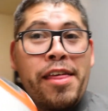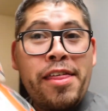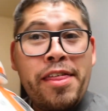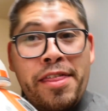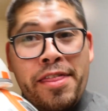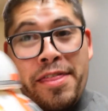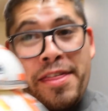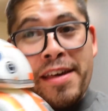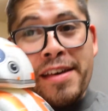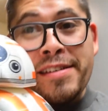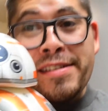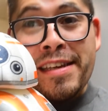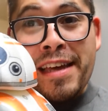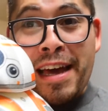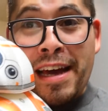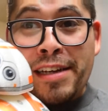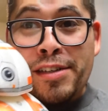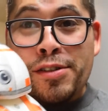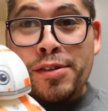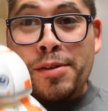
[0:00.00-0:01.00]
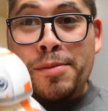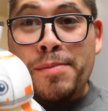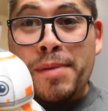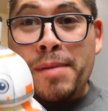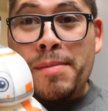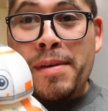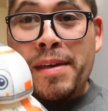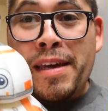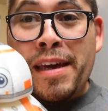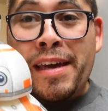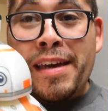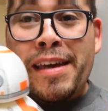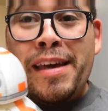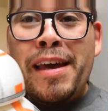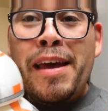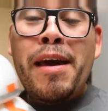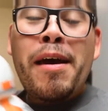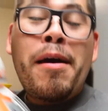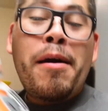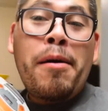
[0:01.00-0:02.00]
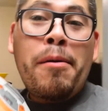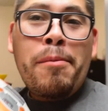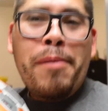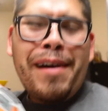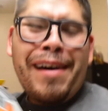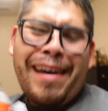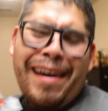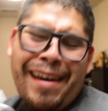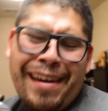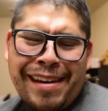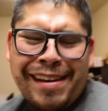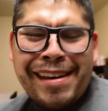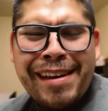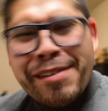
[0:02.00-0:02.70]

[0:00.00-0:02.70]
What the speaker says: this actual BB-8, but hey,